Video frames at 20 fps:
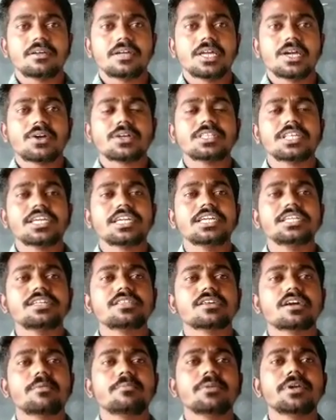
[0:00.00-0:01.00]
Okay, the heat
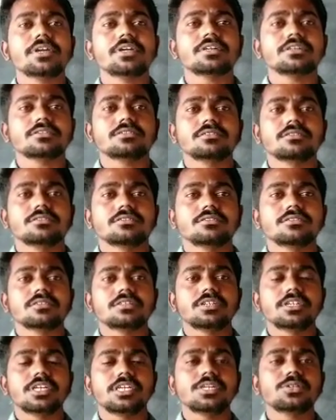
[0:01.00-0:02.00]
is coming
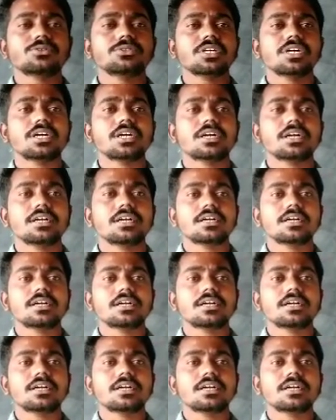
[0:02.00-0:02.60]
into the